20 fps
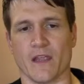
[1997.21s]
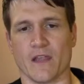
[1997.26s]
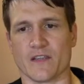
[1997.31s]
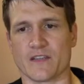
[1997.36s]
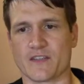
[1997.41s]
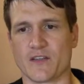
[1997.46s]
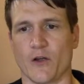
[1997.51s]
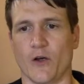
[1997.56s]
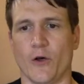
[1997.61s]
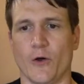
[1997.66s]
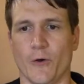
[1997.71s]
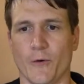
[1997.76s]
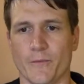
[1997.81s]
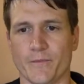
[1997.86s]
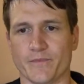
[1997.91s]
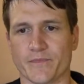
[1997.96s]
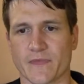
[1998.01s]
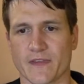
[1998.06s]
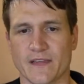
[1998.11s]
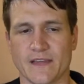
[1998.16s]

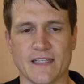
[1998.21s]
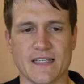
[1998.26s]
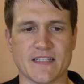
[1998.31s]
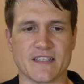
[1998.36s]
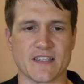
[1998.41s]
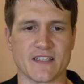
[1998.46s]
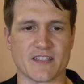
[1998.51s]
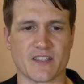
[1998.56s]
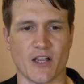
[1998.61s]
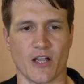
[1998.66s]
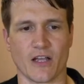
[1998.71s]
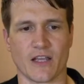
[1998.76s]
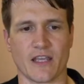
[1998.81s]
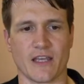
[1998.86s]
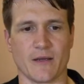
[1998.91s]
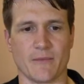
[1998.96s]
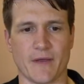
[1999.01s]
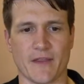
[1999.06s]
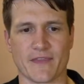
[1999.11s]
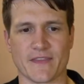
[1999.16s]
So Lisa's
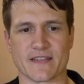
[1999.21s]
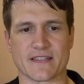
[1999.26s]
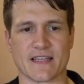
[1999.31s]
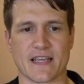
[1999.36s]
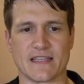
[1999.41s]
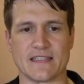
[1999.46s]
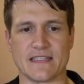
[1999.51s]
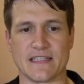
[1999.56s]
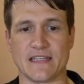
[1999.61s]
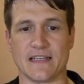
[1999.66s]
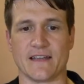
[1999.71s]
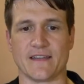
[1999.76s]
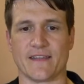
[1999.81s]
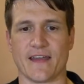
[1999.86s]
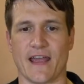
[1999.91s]
talking about this idea